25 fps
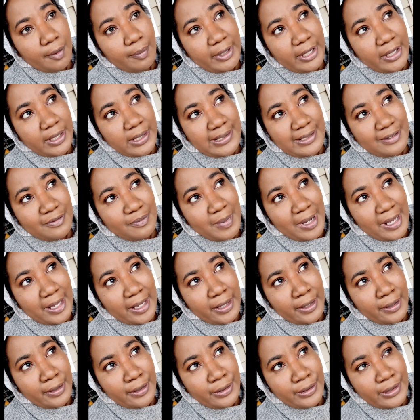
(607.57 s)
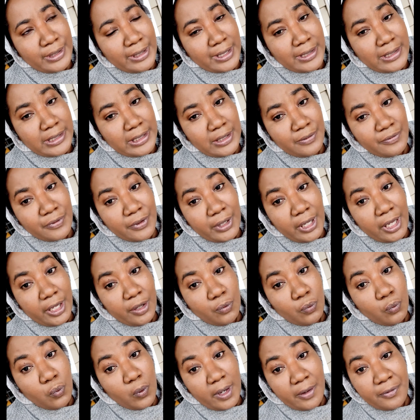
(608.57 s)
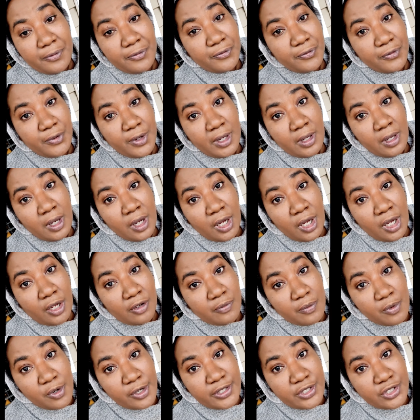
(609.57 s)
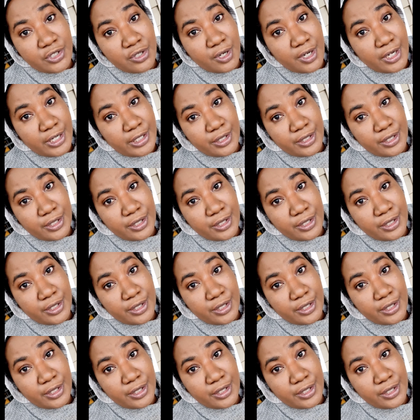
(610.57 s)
because if my hair gets even a whiff of moisture,